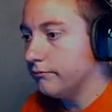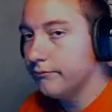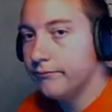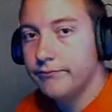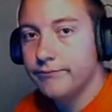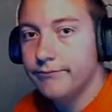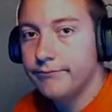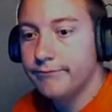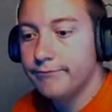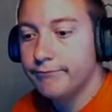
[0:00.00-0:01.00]

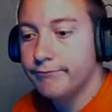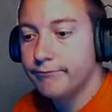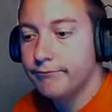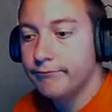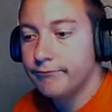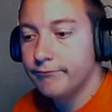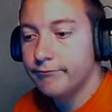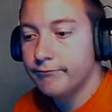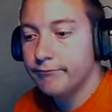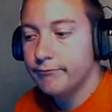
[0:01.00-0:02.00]
(silence)